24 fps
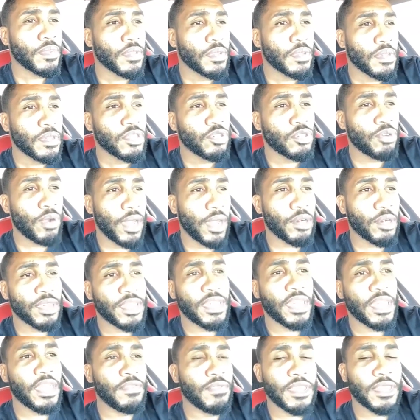try to
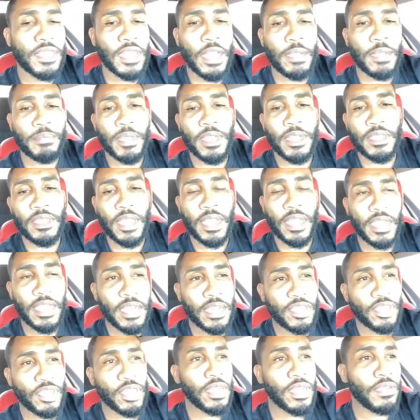achieve the same things that he
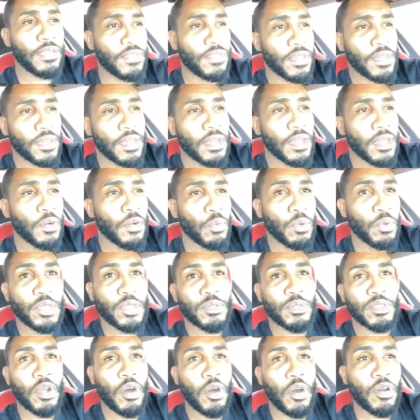achieved, which
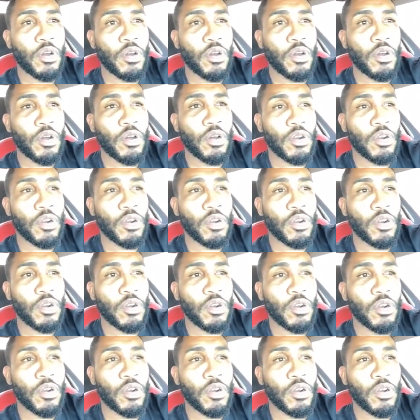was going on into the
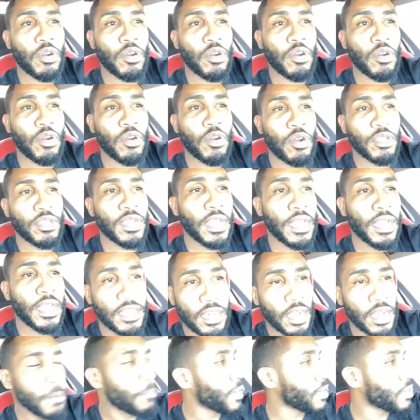Olympics and
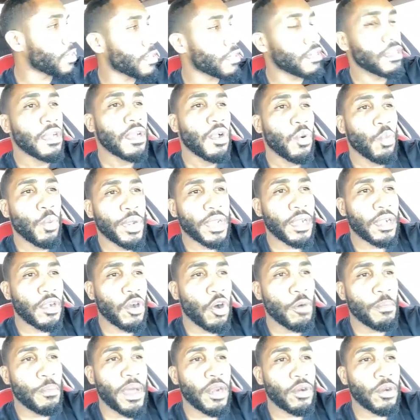winning a gold medal,
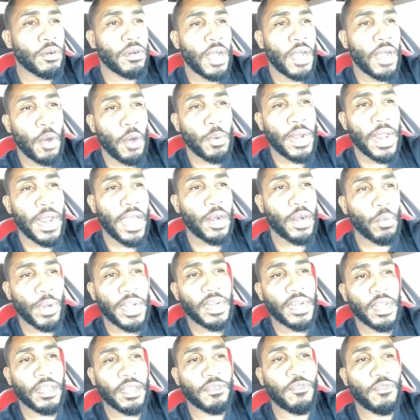I would have had to wait another
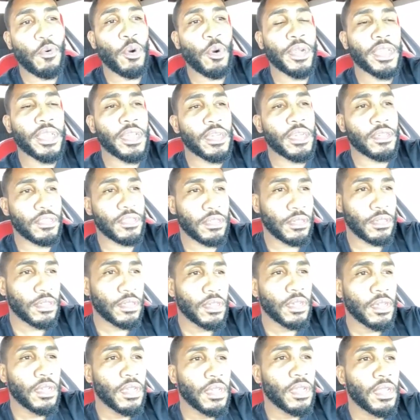4 years.
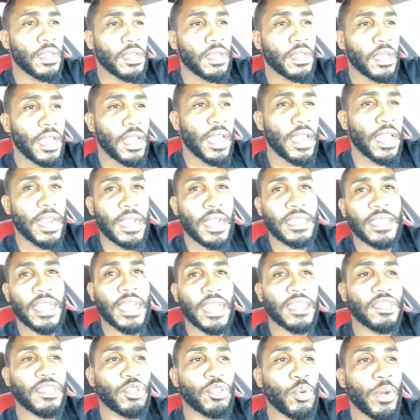And at the age of
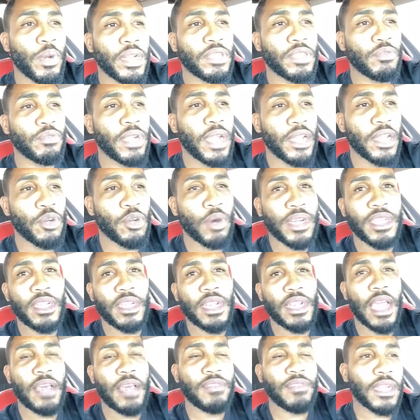23, I knew I didn't
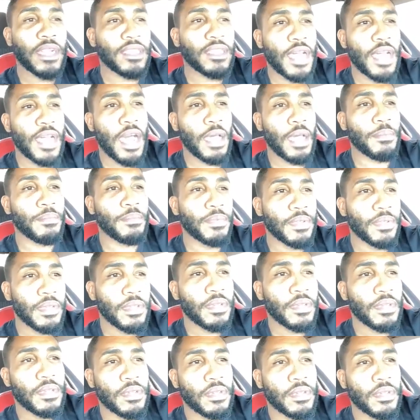have that time
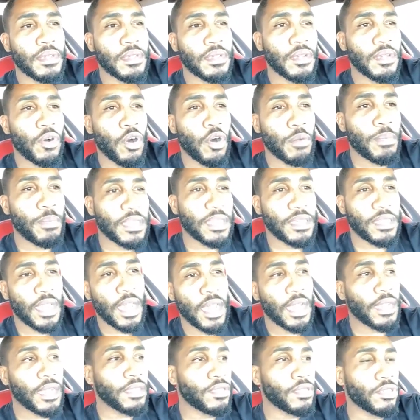on my
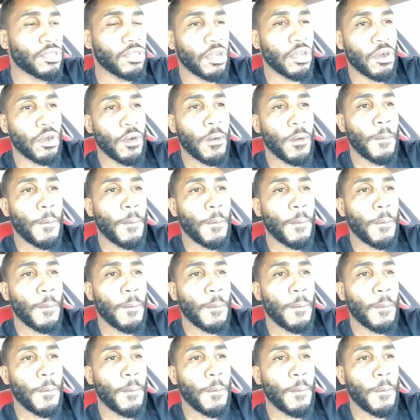side. So